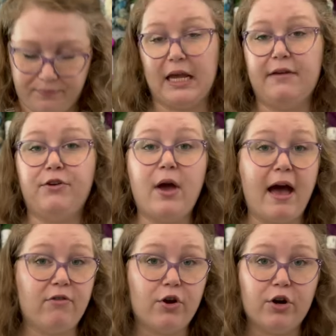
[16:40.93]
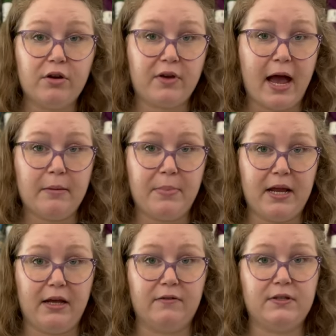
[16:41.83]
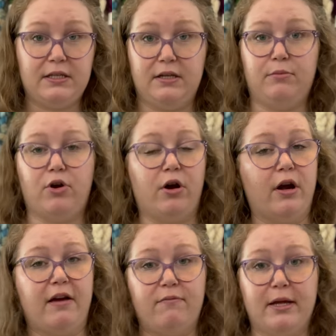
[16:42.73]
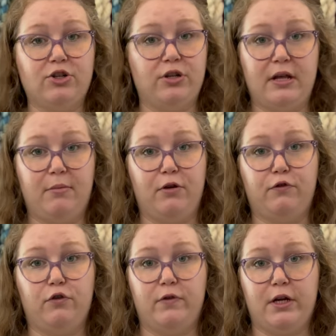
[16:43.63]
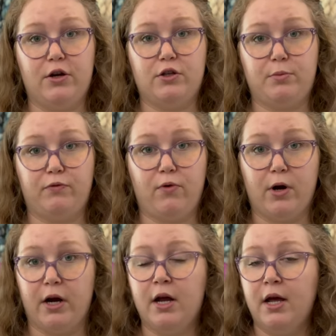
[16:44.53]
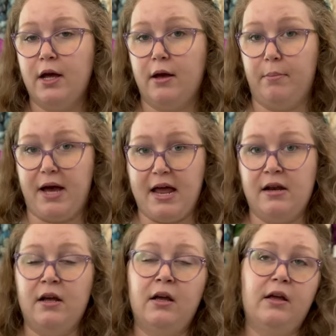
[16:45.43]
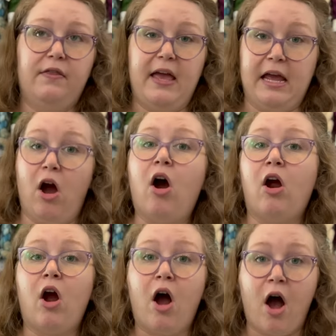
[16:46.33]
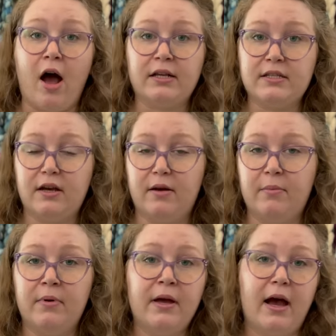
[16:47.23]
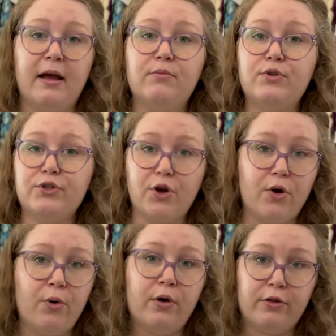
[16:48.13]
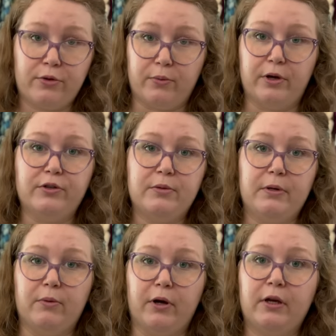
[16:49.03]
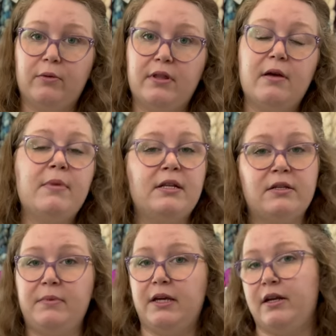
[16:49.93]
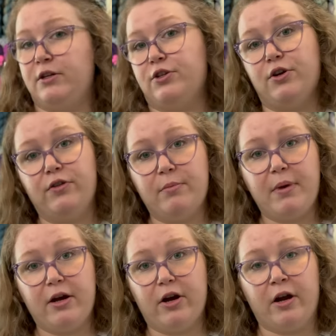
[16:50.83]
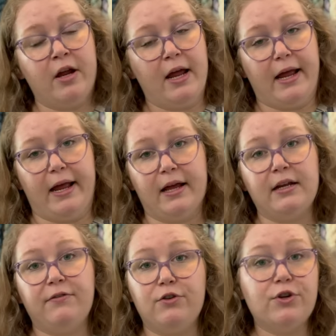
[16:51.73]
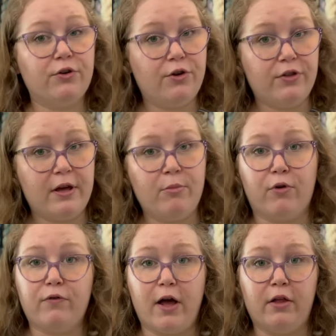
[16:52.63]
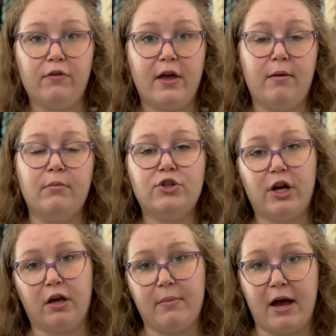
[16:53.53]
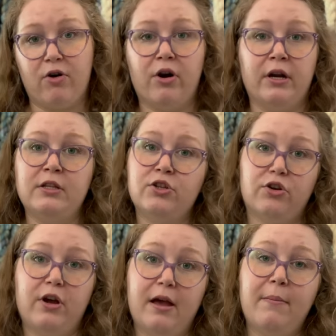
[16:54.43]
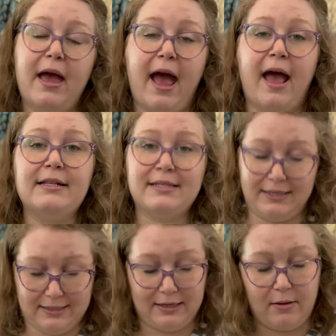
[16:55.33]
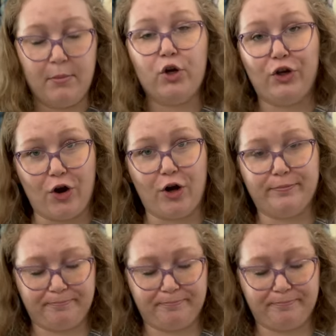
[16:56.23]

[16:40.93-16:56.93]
If you haven't heard of Cat and Penny of CZM Yarn, I've mentioned them in a few videos before, but they are awesome. I'm so thrilled to be working with them and to be getting to know them better. And if you don't know them or follow them, check them out on Instagram at cesium yarn.